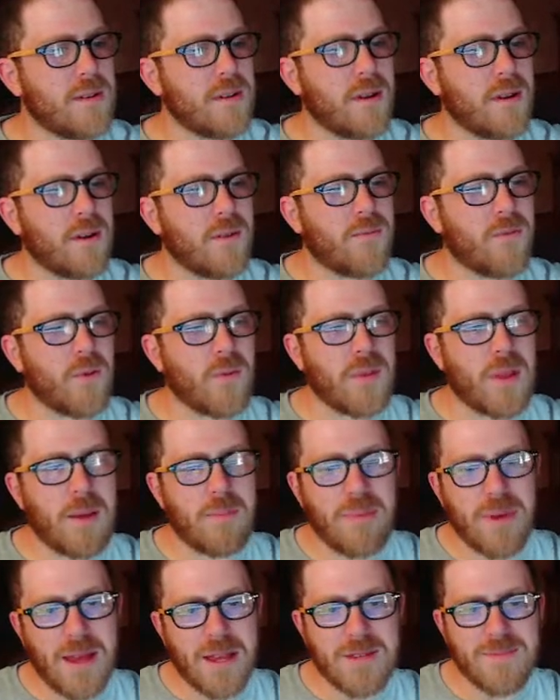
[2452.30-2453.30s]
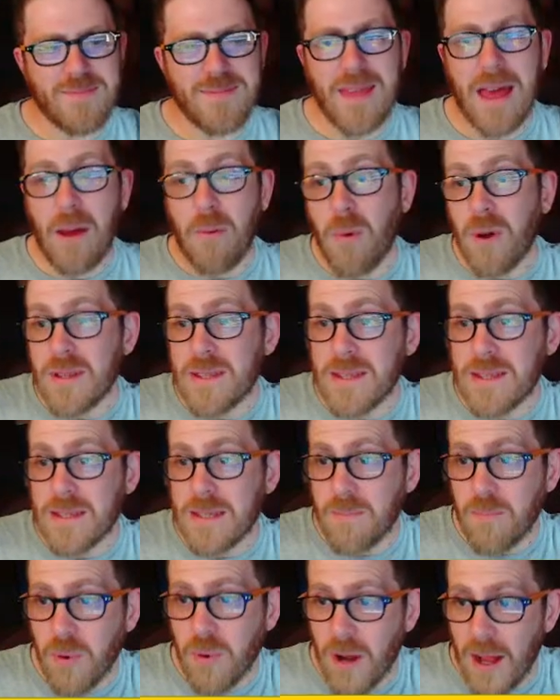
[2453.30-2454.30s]
Thought that page... That was a
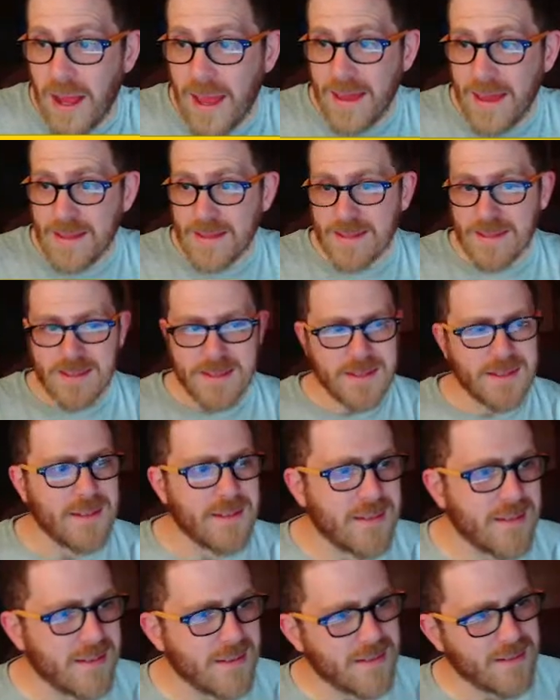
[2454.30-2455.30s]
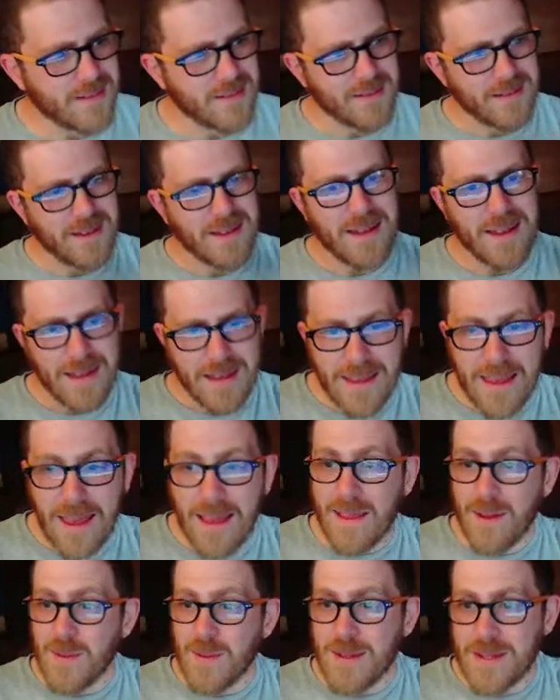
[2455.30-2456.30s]
surprise. Yeah,
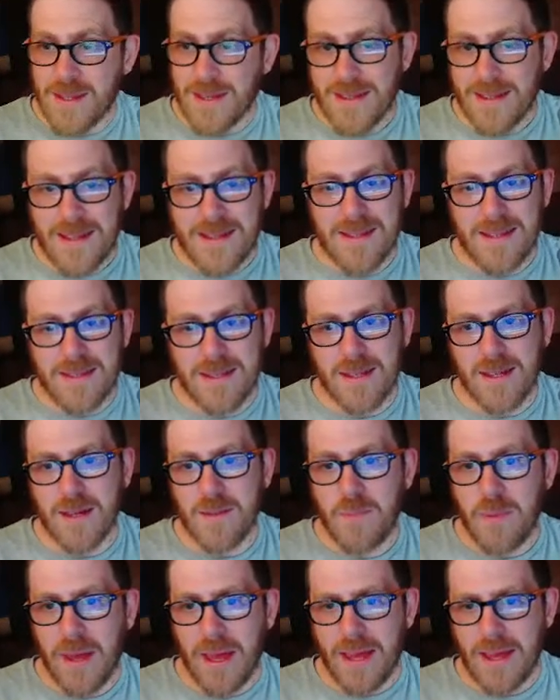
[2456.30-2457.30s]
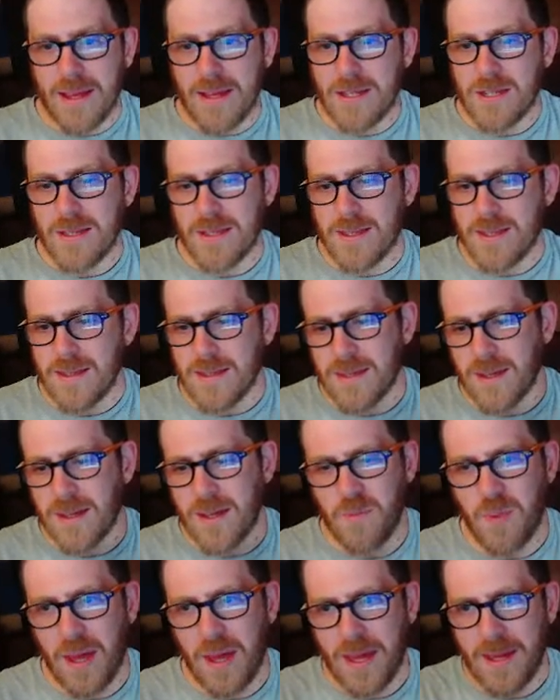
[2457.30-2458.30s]
this is a good page. This is a
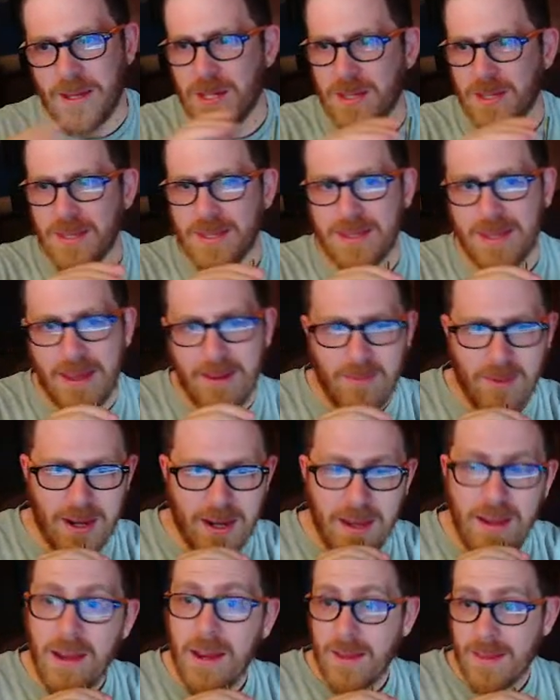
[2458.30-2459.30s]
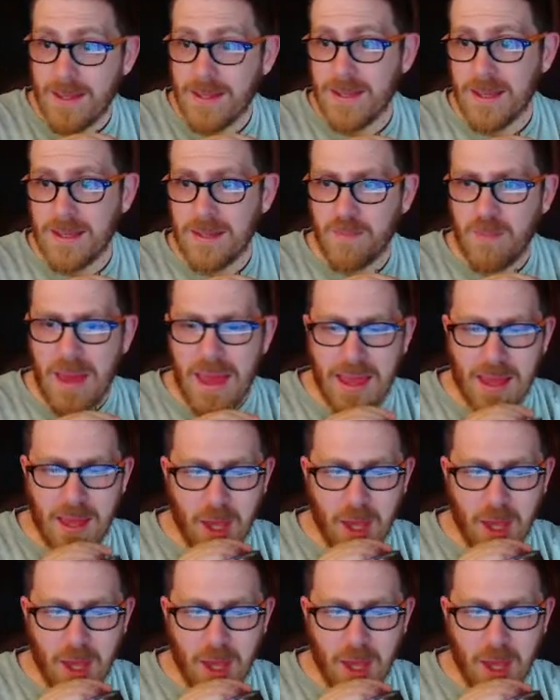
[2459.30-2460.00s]
good page. Let's keep reading. This is a banger.